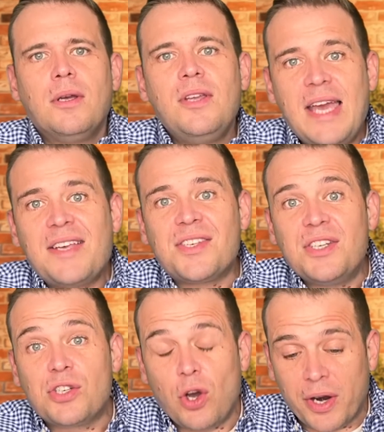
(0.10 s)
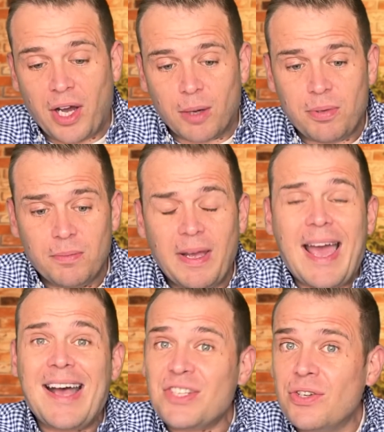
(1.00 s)
Yes, it's gone up. It
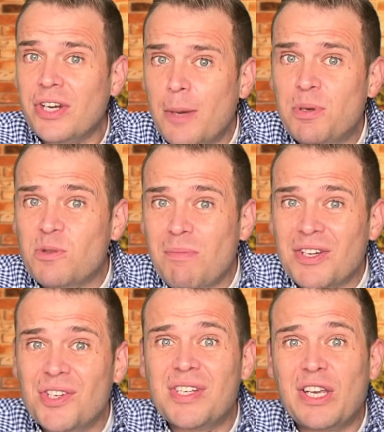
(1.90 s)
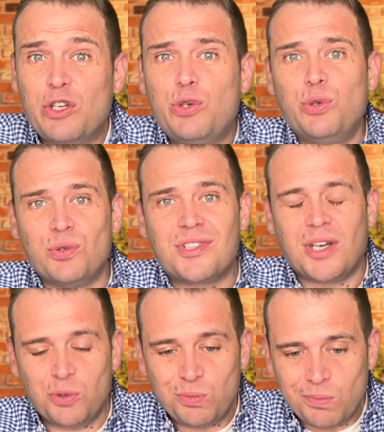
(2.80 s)
hasn't gone up as much as it could,
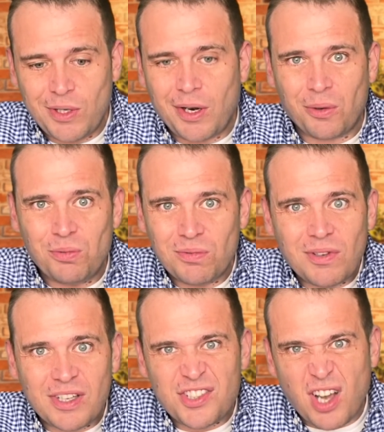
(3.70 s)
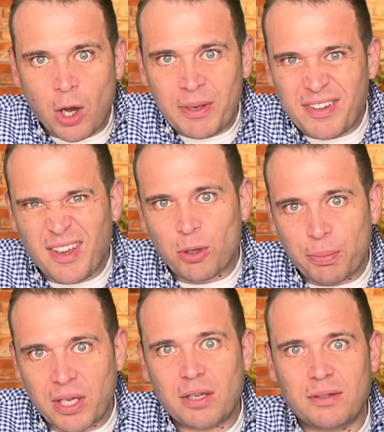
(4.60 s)
so, you know, let's calm it down a
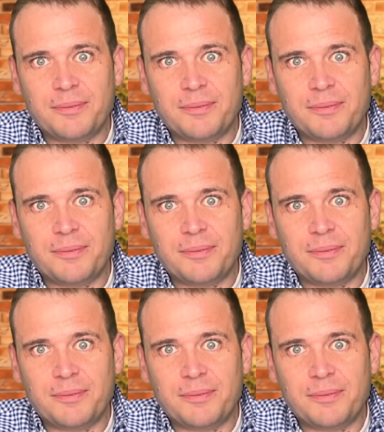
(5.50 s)
bit.